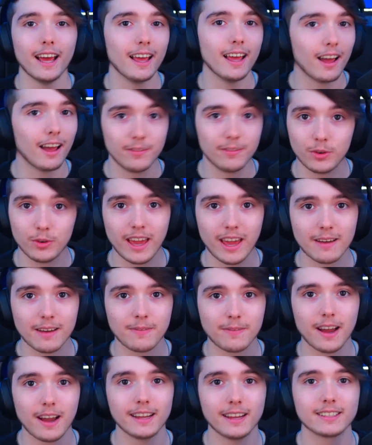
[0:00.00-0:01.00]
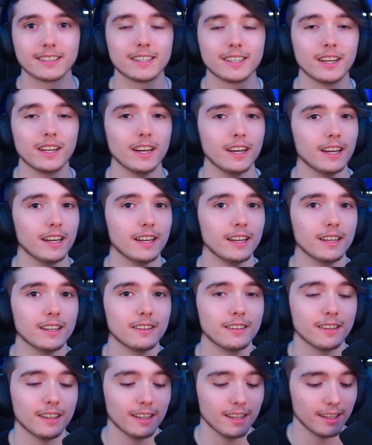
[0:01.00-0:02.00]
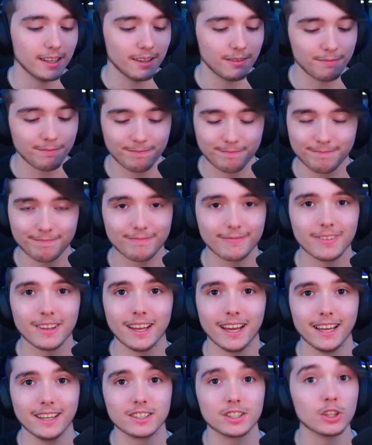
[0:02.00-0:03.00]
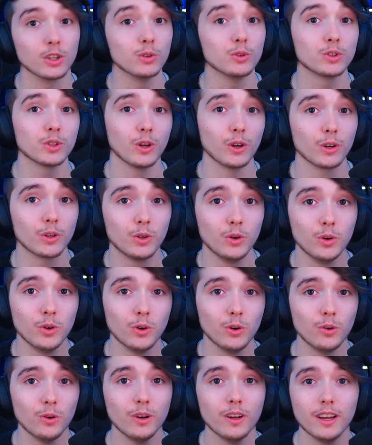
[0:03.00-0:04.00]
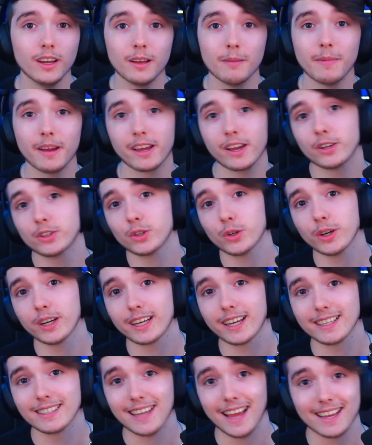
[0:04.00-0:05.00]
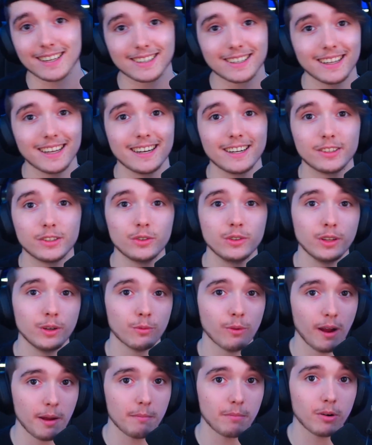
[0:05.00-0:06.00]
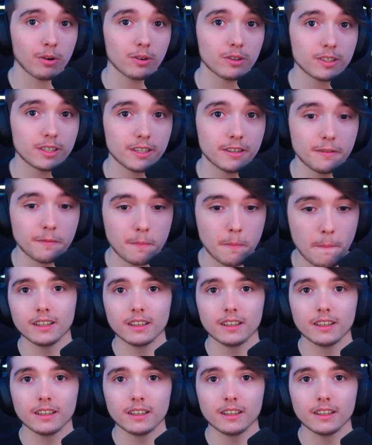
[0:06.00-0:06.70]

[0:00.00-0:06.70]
if you can't find a, uh, uh, a solution on Google, making sure that it gets escalated to the right person.